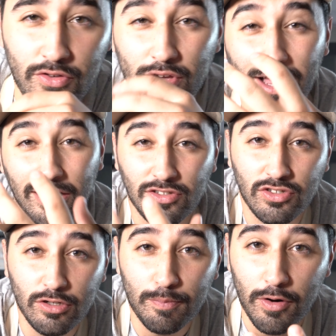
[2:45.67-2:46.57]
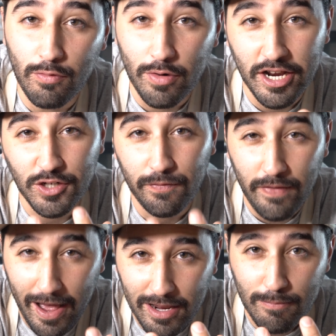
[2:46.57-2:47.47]
You got super rich,
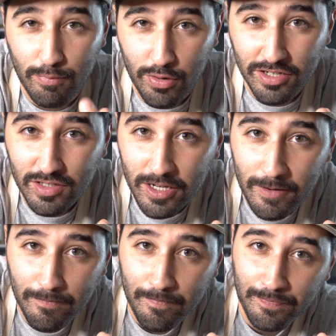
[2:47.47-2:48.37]
fatty brisket